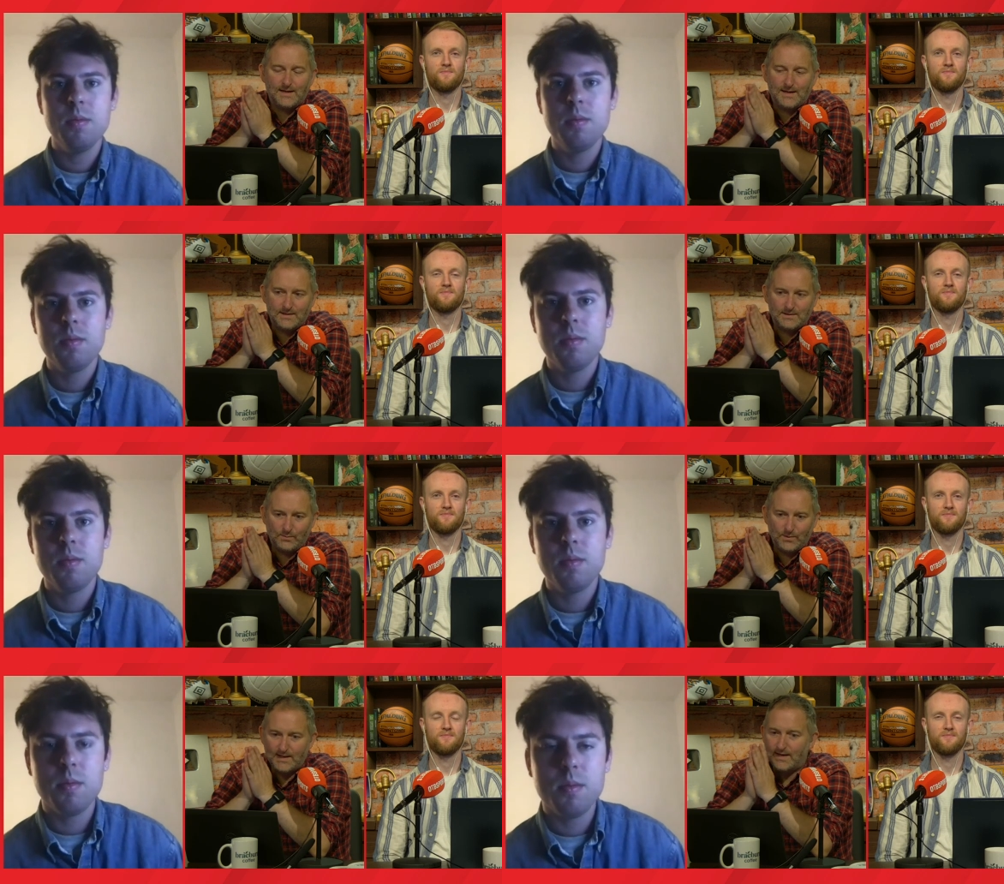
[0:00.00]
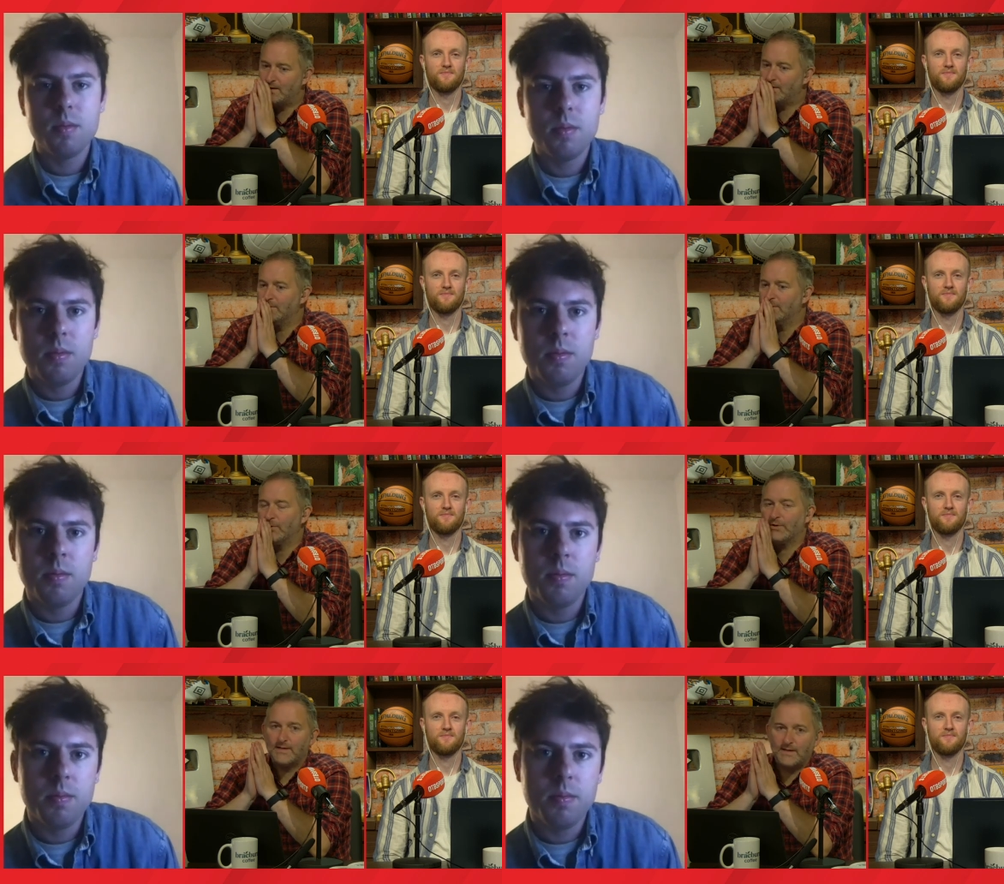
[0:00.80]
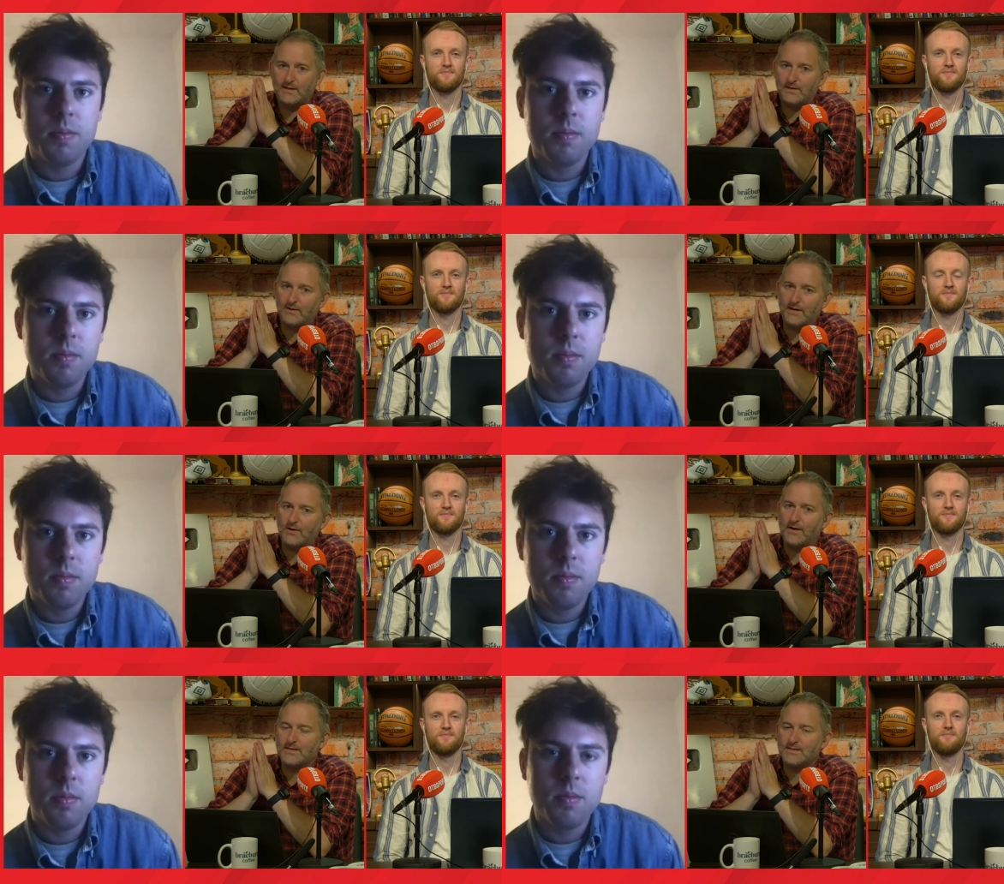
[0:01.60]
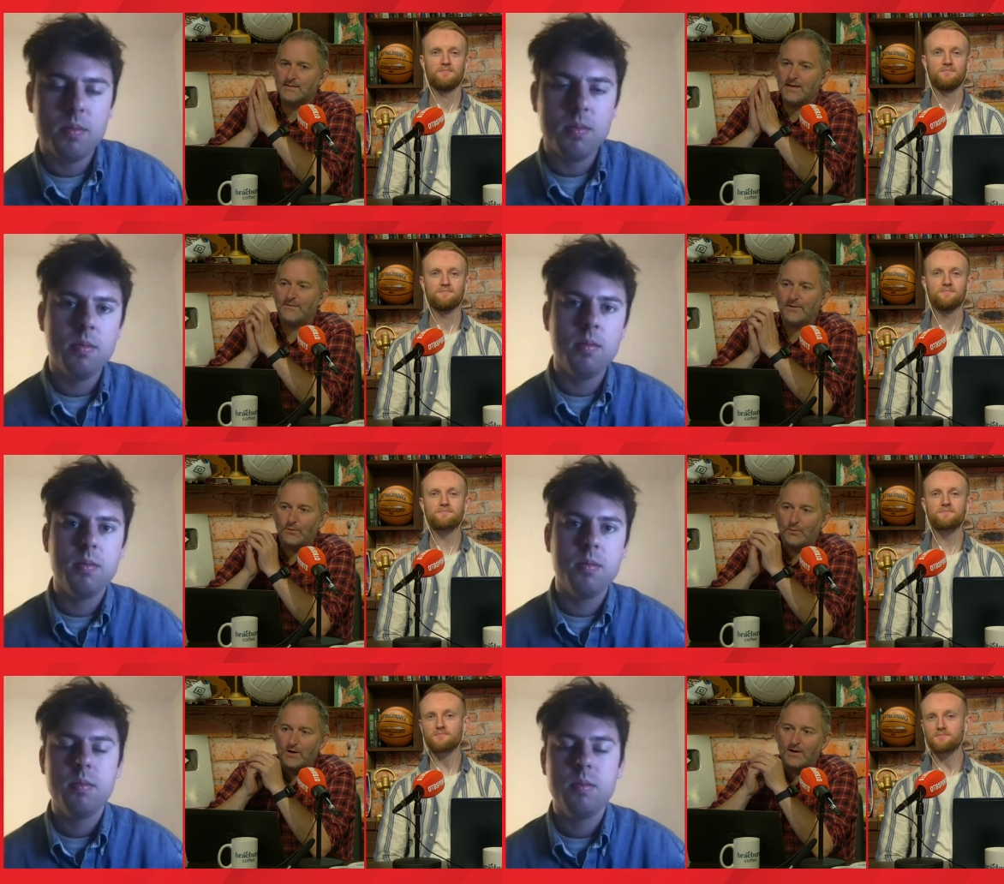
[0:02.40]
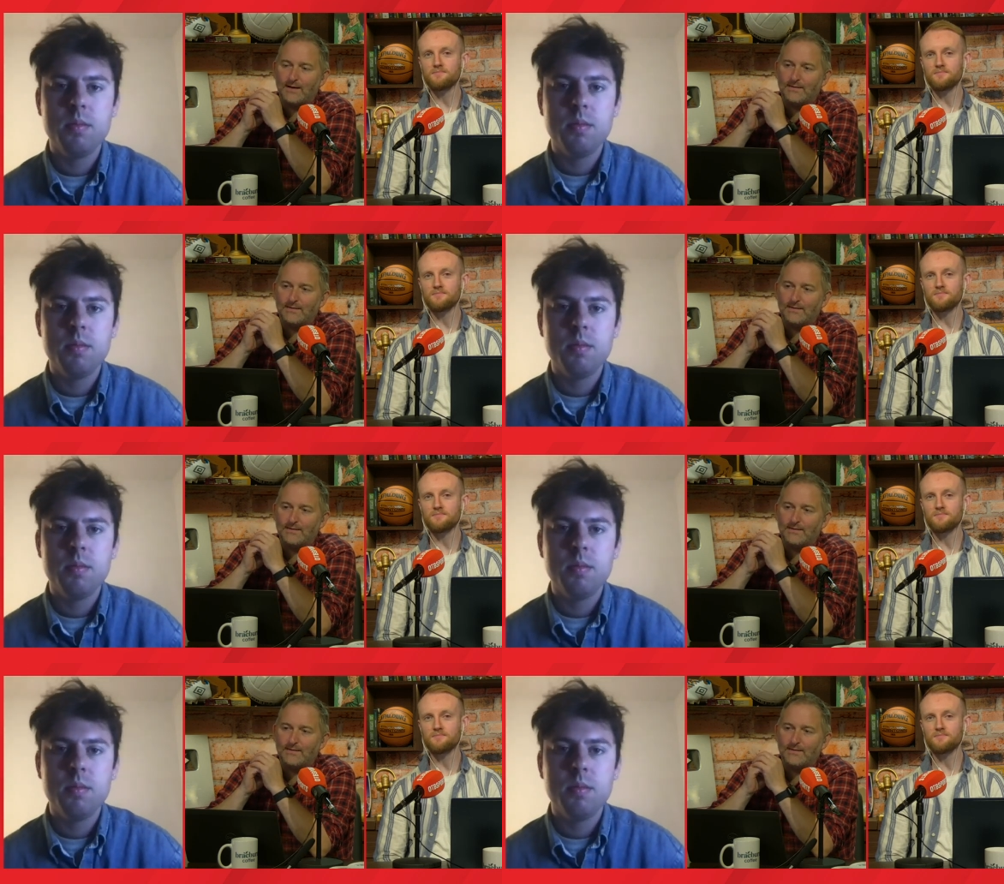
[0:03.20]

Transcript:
Speaker 1: And with any good idea, you're like, okay, this is definitely going to work.